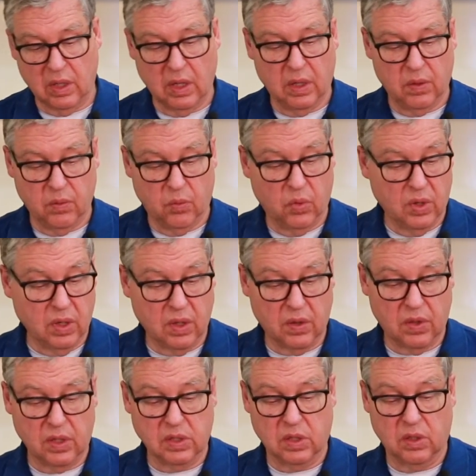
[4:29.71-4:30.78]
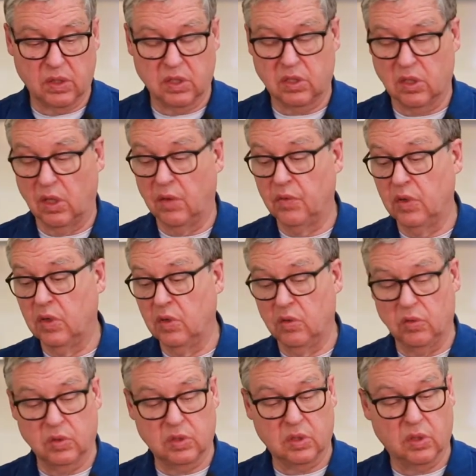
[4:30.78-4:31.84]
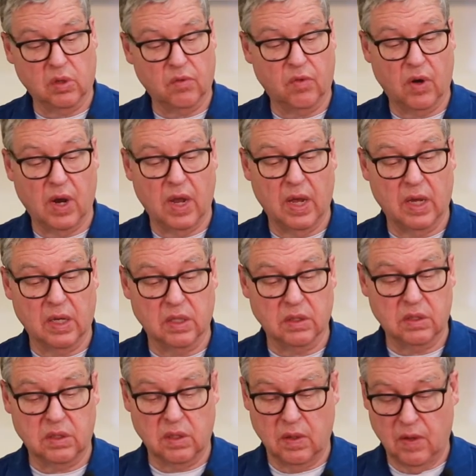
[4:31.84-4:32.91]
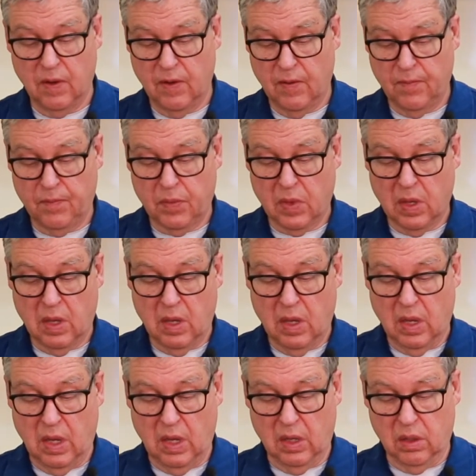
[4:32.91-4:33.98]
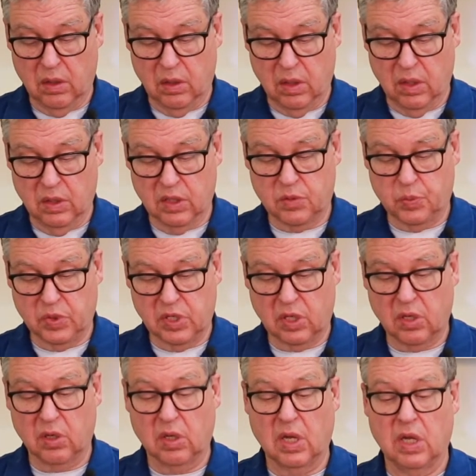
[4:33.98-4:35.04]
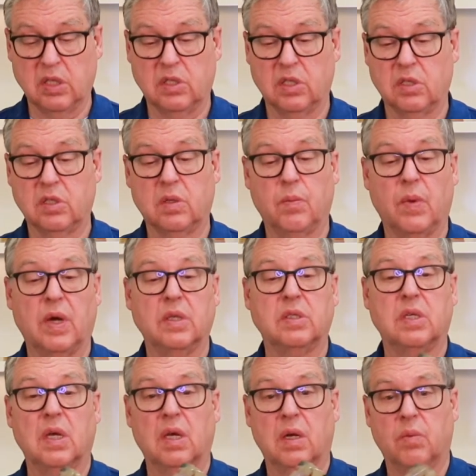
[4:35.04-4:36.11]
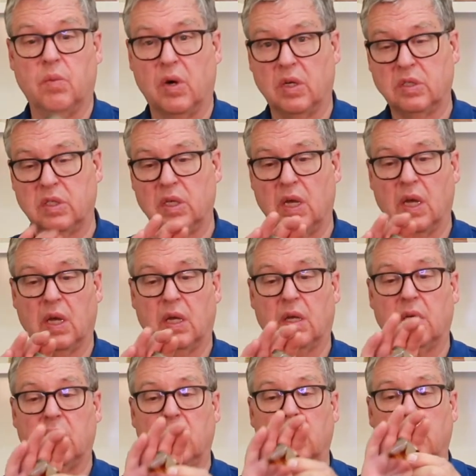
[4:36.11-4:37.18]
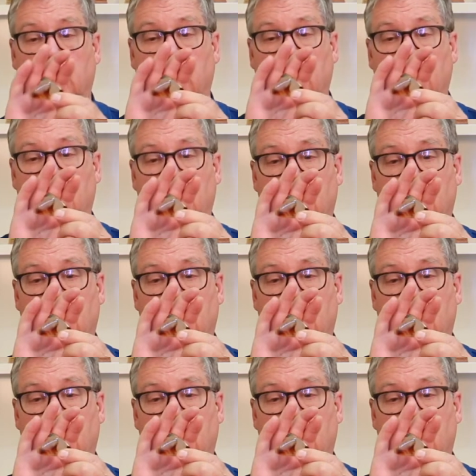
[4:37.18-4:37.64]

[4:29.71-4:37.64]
And one of the things I just love to do is look for agates. And in this particular case, this is a Montana mossy agate here.